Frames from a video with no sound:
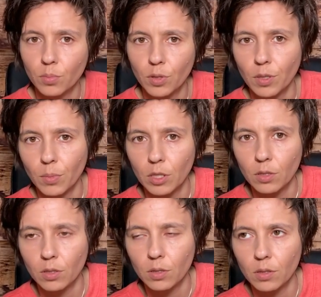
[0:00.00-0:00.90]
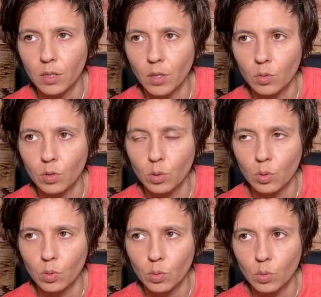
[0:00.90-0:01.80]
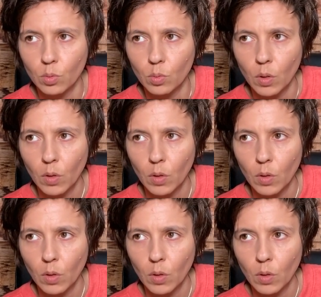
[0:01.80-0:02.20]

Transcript: pretty much, you know, to,